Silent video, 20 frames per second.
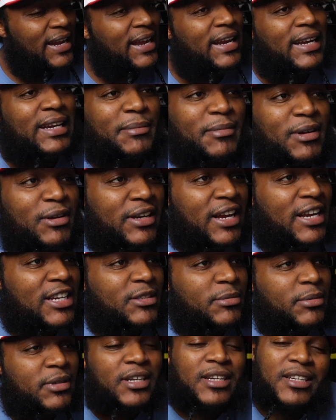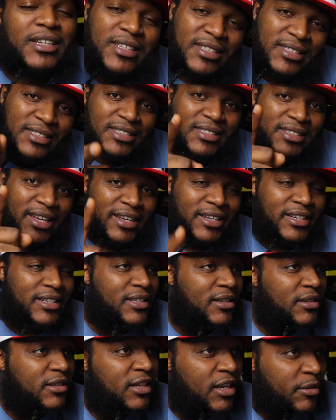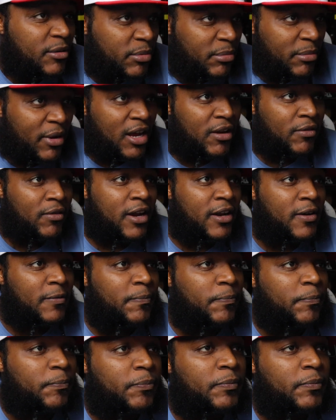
Like, come on, guys. Stay good. Keep your mind right.